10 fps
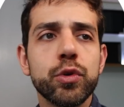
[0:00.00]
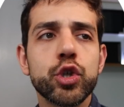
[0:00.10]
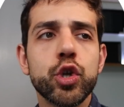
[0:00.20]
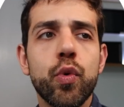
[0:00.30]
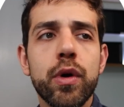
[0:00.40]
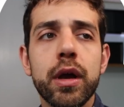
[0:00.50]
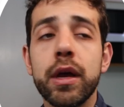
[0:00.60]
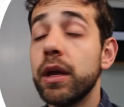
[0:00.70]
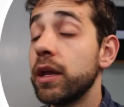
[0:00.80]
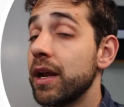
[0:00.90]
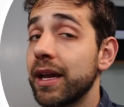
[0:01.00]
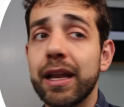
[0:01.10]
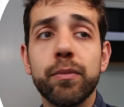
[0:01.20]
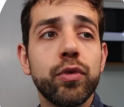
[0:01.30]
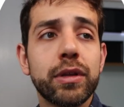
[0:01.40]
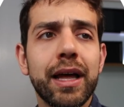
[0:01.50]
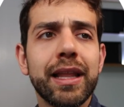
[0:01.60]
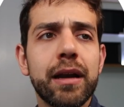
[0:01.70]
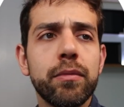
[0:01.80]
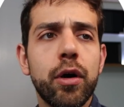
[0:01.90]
so here I can put alarm,